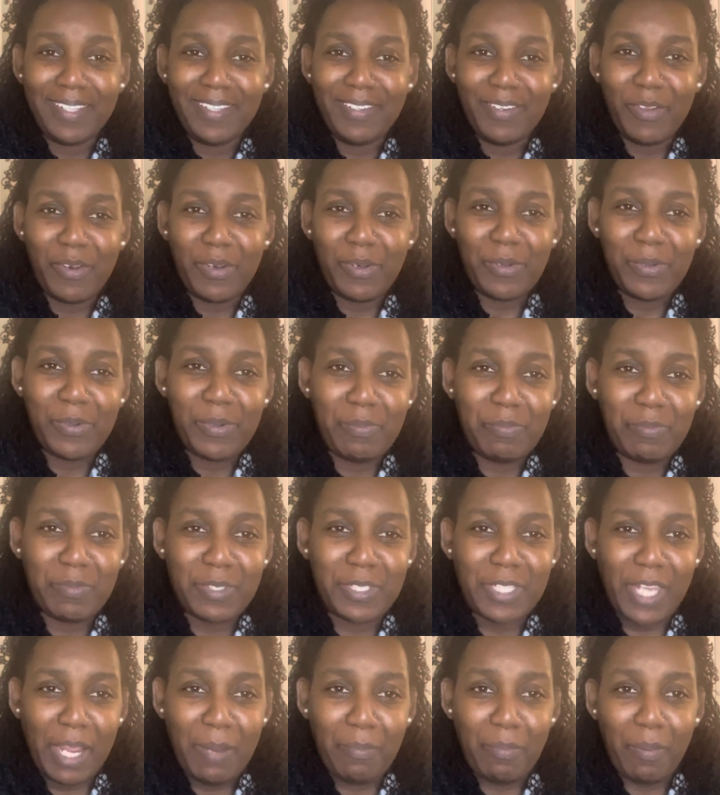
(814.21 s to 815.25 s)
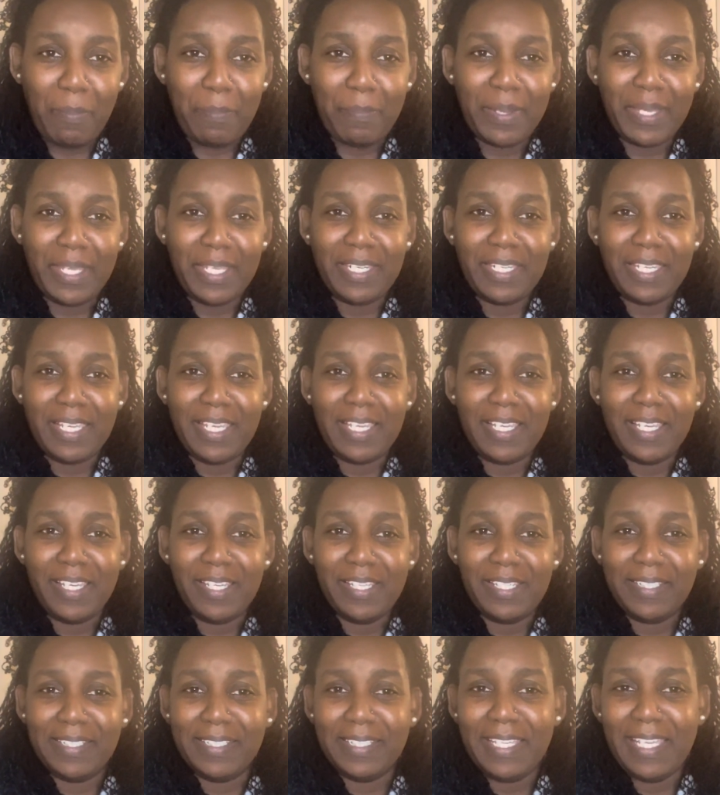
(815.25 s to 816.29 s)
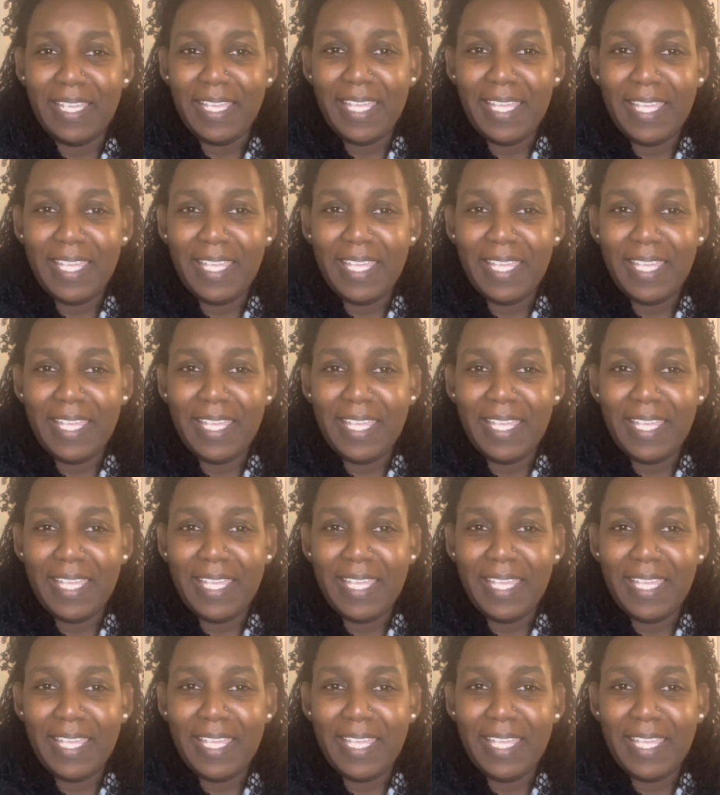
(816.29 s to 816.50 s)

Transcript: You know, the little diaper pin that